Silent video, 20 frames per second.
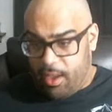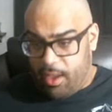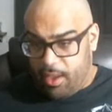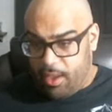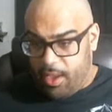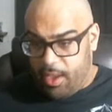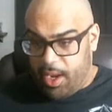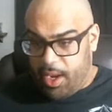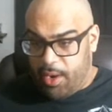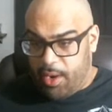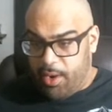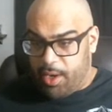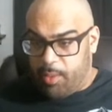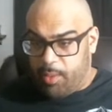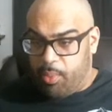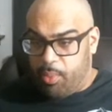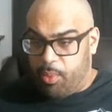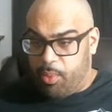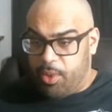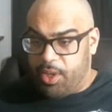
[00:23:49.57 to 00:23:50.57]
Eric,
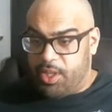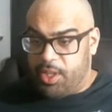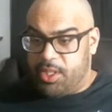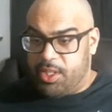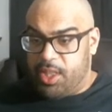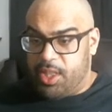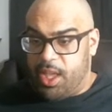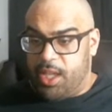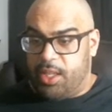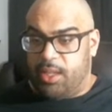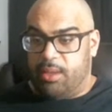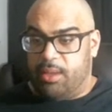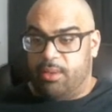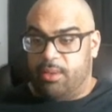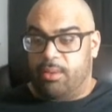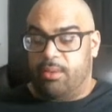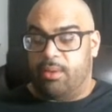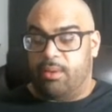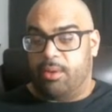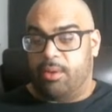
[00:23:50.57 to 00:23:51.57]
preach. Thank you.
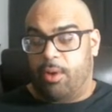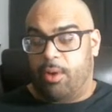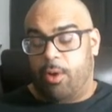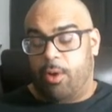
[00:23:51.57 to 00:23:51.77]
Hope